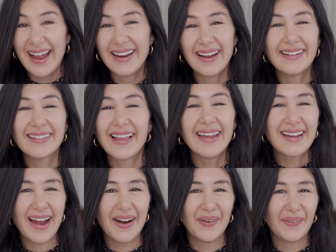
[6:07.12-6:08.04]
And I
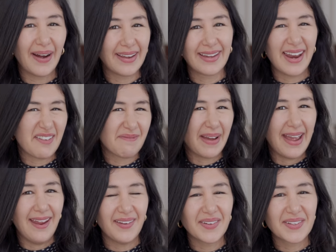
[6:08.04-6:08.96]
like how I can have my
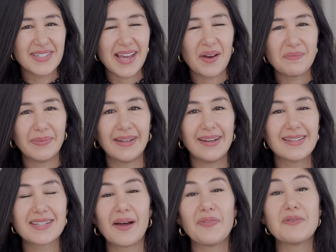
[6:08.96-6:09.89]
ankles out, but
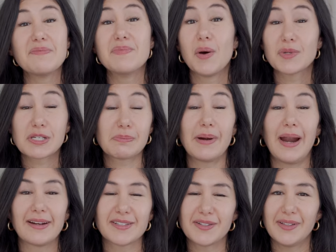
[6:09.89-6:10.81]
it's not the most
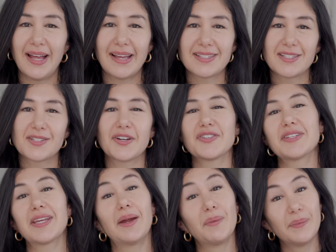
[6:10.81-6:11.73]
practical as it
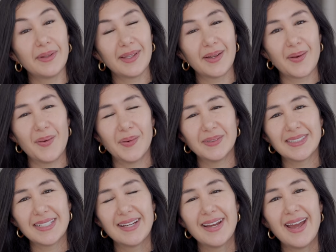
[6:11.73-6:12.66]
starts to get really
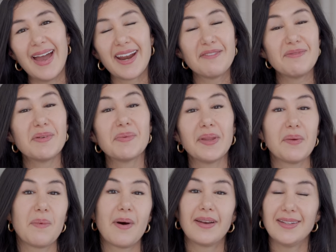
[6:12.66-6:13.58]
cold. And I've been
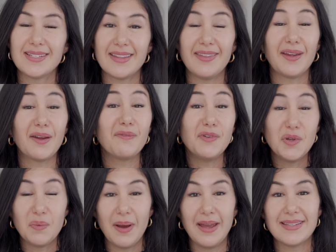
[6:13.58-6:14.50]
really wanting to think of
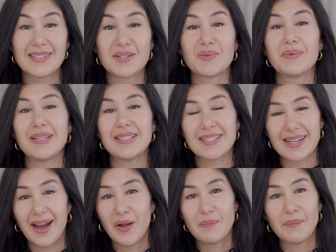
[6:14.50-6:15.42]
new ways to
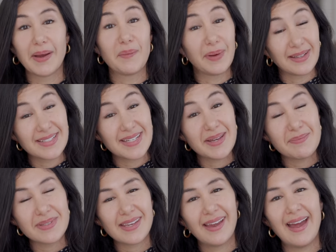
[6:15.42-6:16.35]
restyle my
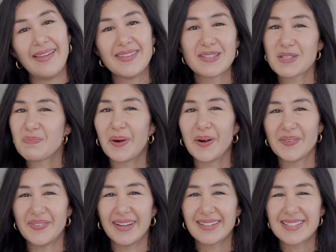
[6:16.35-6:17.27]
wingtips. And this is
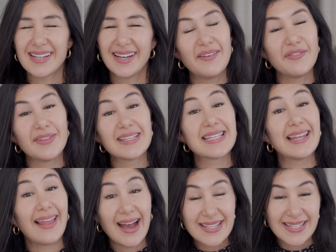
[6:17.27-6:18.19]
perfect. And for this
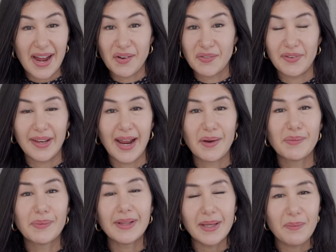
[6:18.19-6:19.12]
last outfit, I
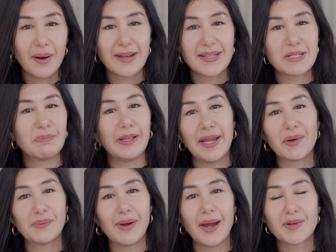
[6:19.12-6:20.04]
really wanted to
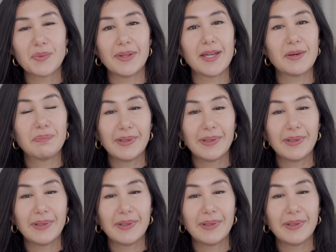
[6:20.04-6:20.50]
play around with a